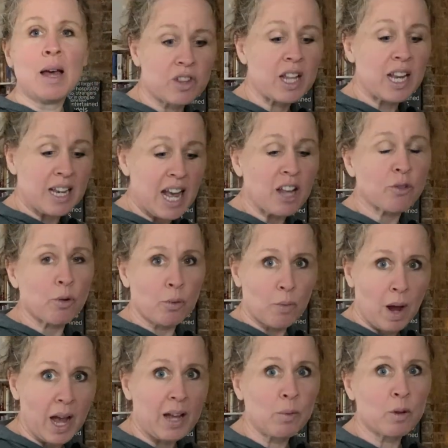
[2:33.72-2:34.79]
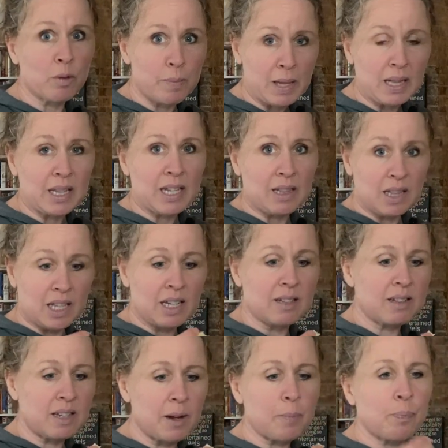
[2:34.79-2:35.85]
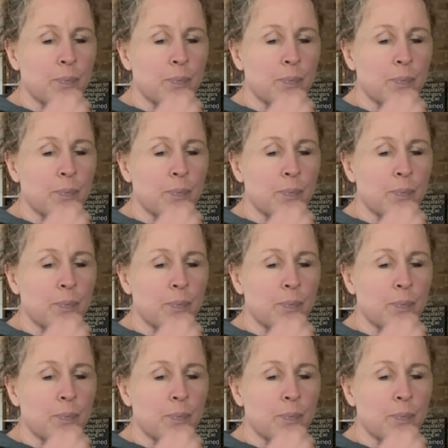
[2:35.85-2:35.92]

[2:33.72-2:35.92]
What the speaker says: natural rind with B.Linens in it.